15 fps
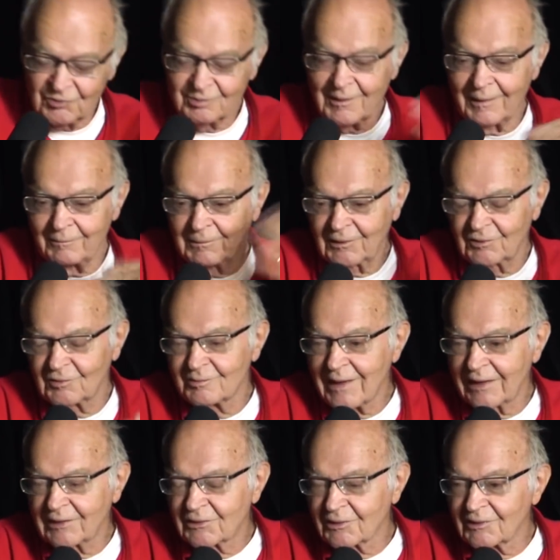is my this is
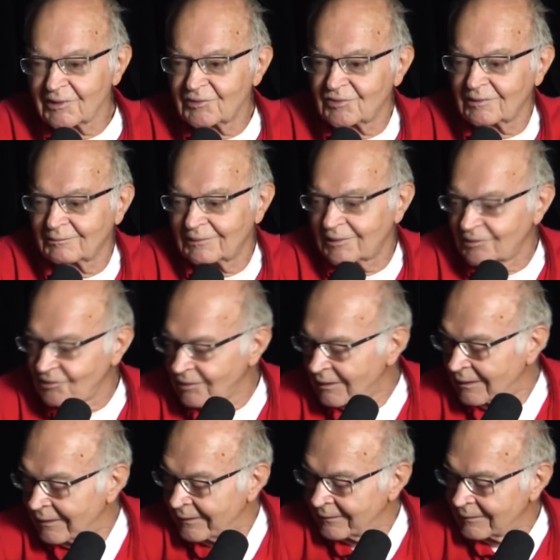my turn to to
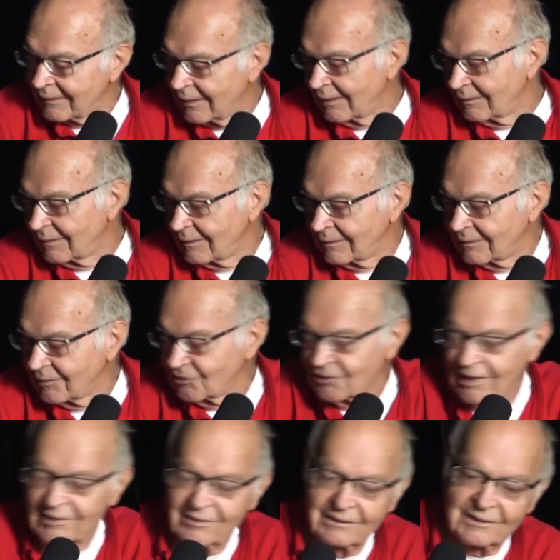uh, to
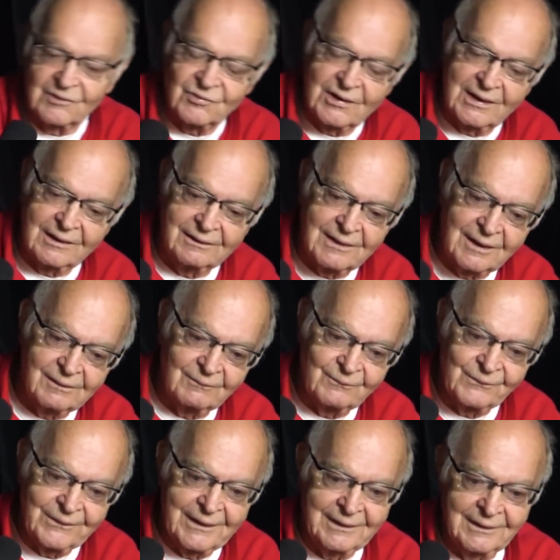say things that that
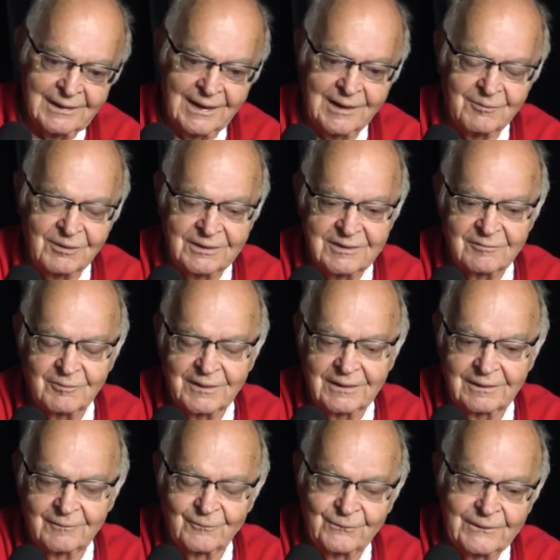that I believe, but
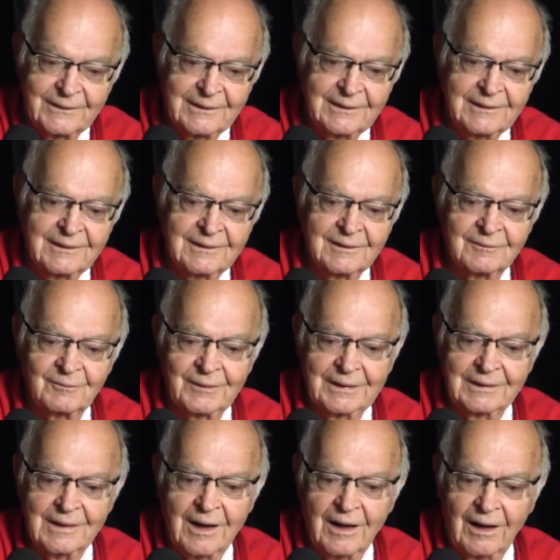
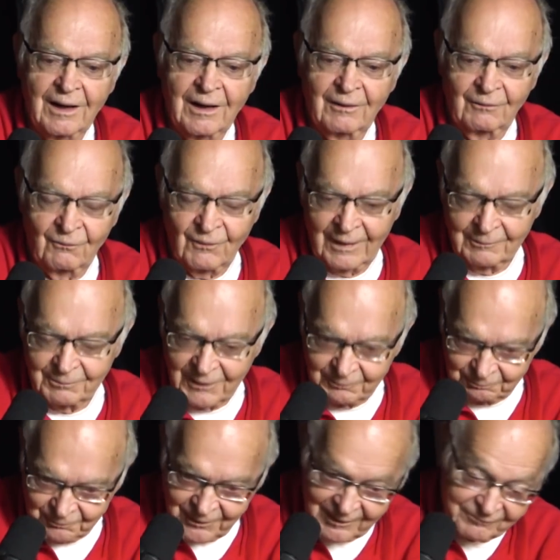but I, I want to pre-
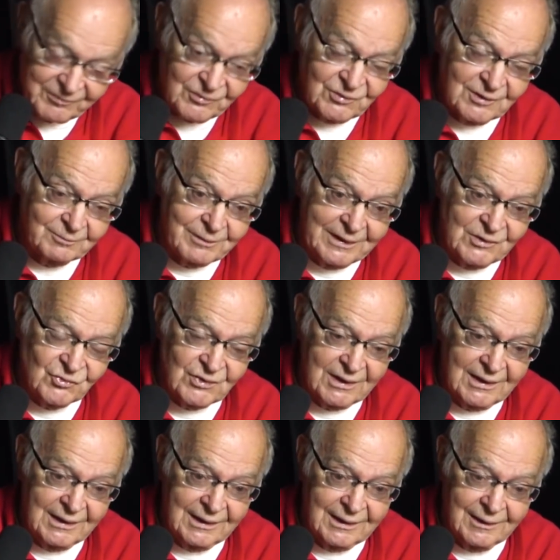preface it by
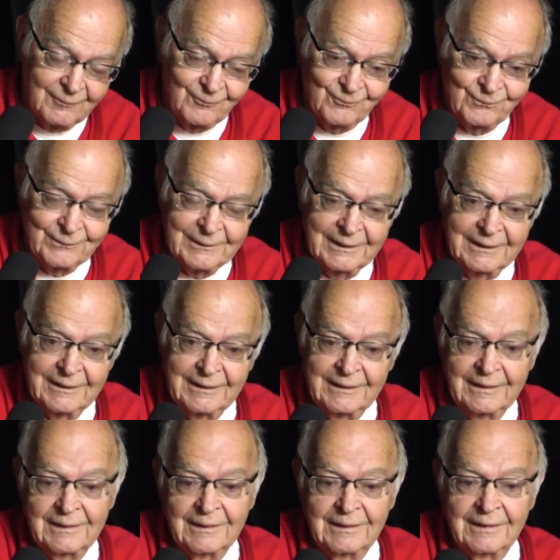saying um,
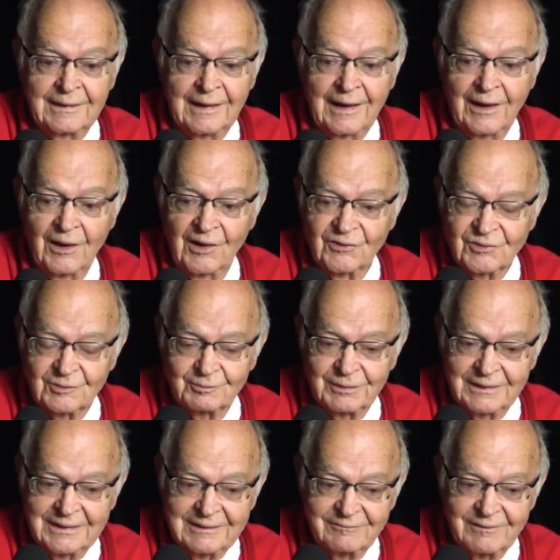I also
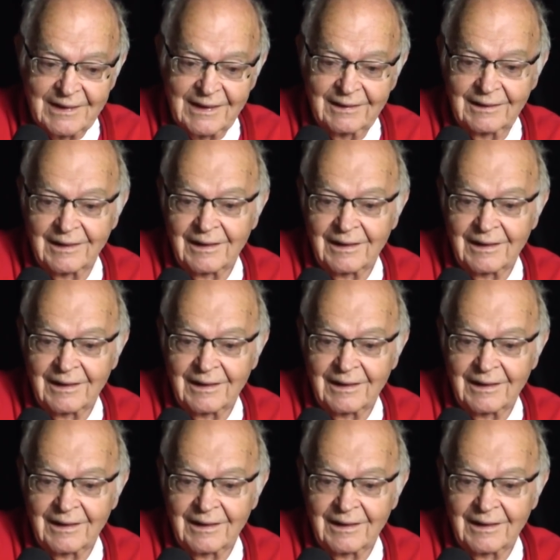believe that